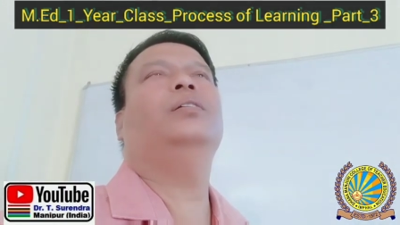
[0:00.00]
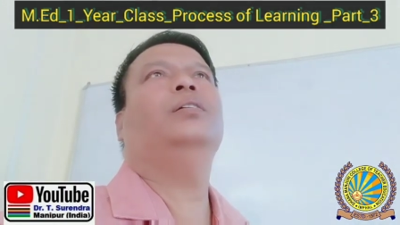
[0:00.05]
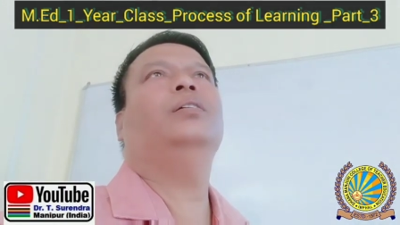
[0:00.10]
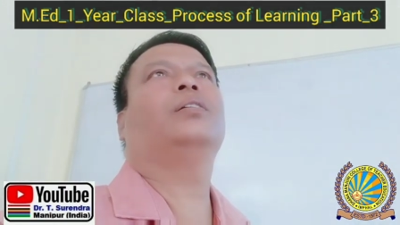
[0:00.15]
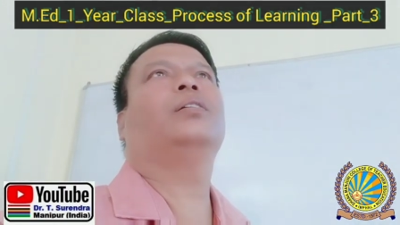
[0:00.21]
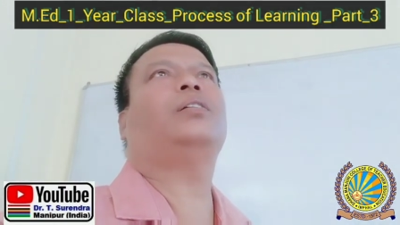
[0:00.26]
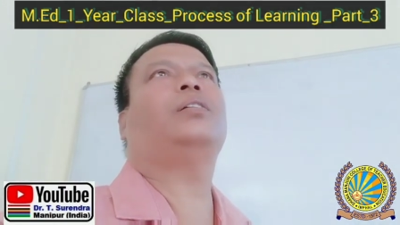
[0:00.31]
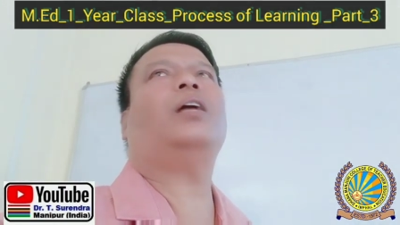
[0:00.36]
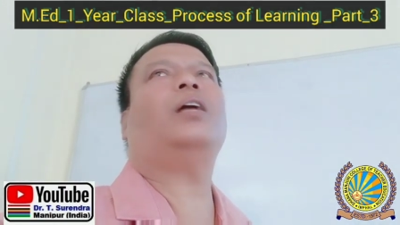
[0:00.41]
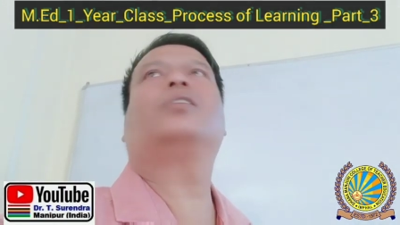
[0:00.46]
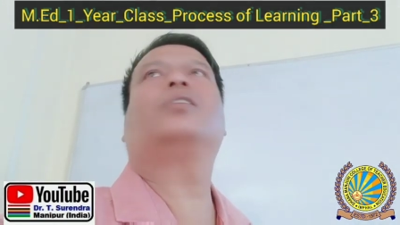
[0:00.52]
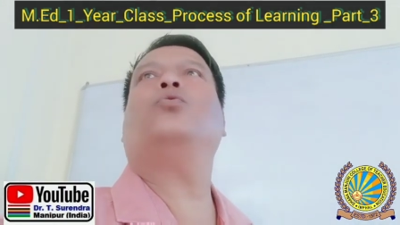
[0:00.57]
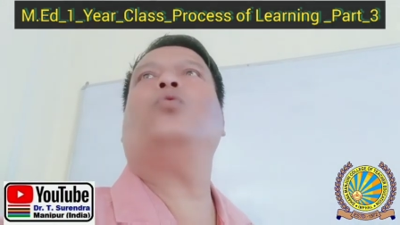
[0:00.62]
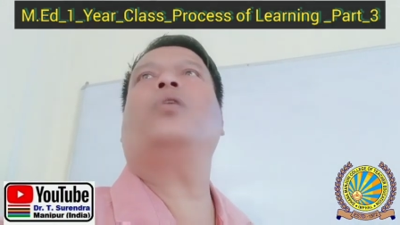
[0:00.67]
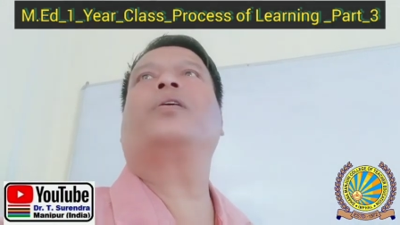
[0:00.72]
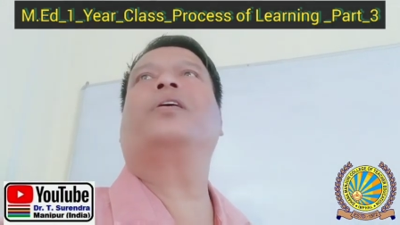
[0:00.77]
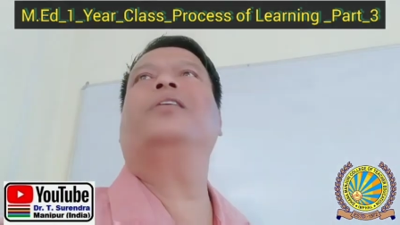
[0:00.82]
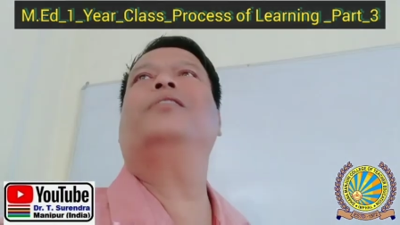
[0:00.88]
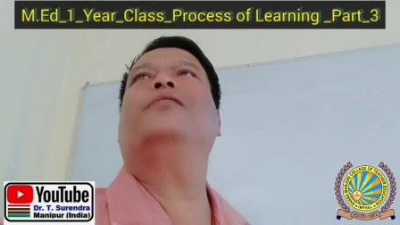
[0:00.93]
start
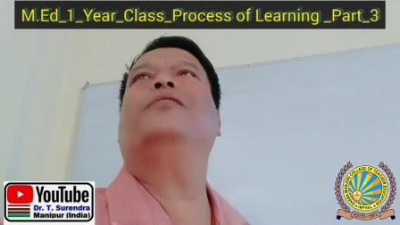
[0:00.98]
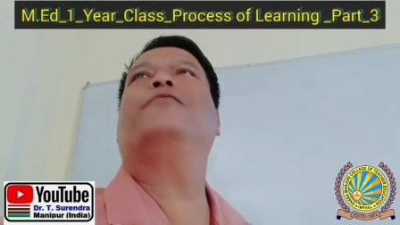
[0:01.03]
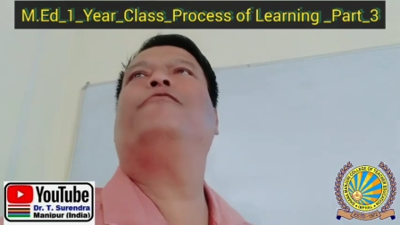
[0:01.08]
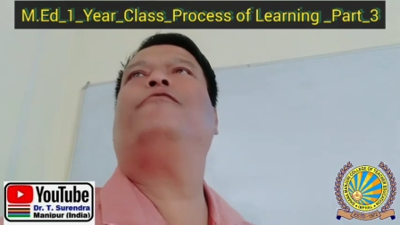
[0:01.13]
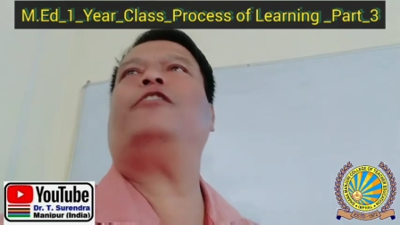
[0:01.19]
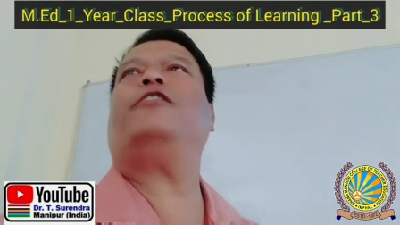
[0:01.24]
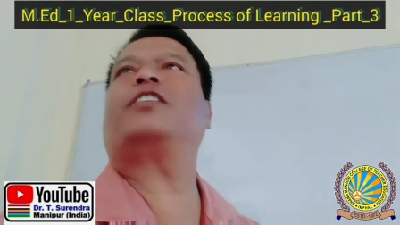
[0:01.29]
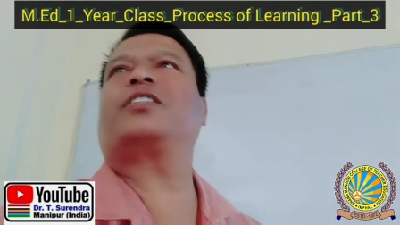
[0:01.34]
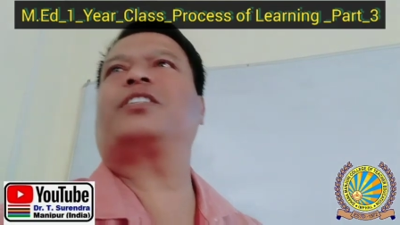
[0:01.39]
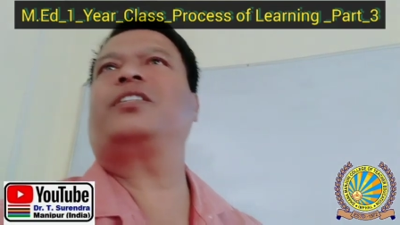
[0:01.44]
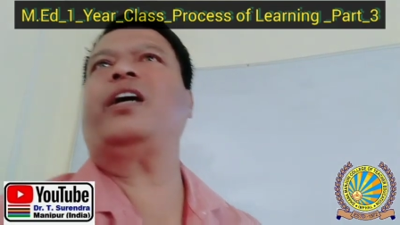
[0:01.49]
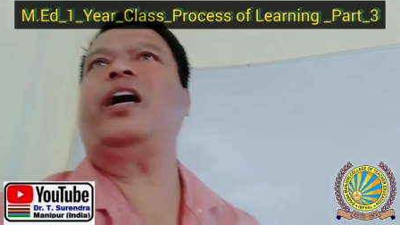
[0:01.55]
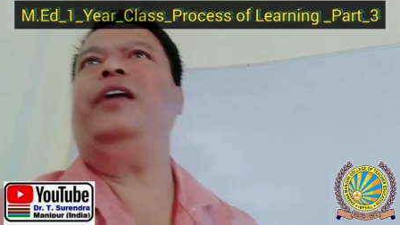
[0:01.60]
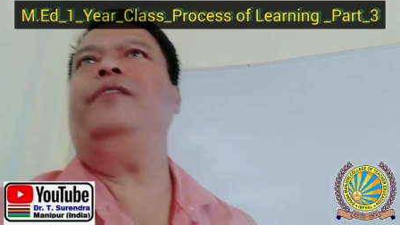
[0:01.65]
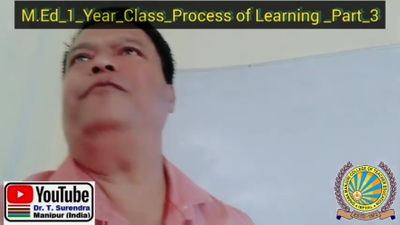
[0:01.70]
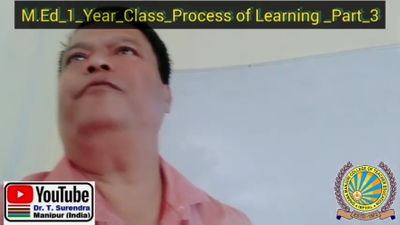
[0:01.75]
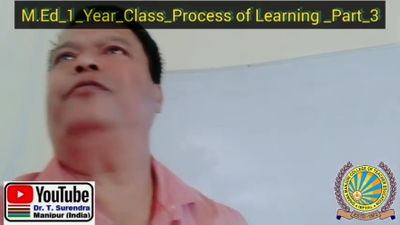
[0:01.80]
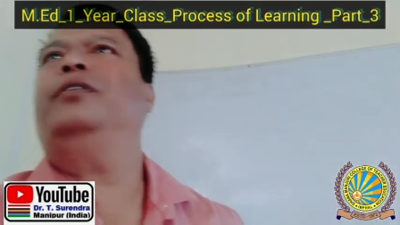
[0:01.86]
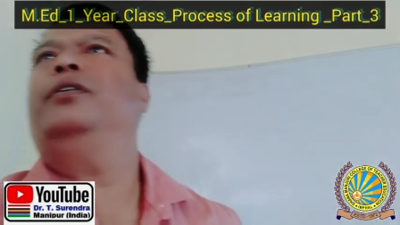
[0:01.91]
working first
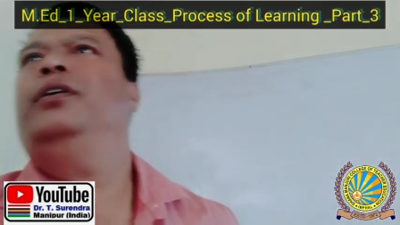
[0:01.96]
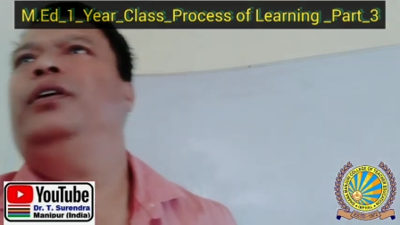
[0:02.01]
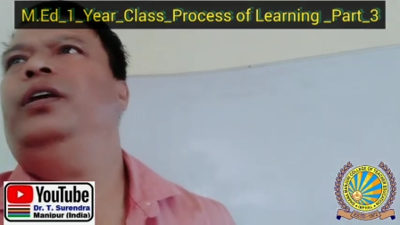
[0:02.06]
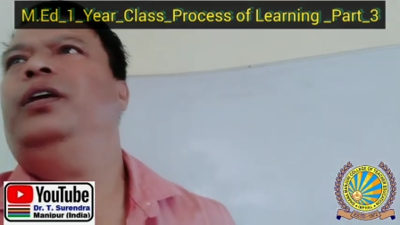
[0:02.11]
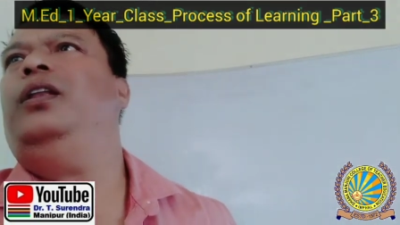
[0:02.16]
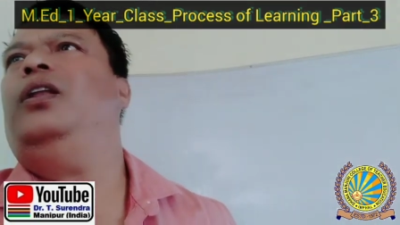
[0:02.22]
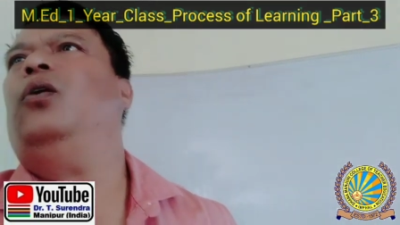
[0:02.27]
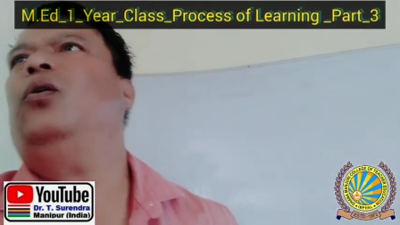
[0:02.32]
time in our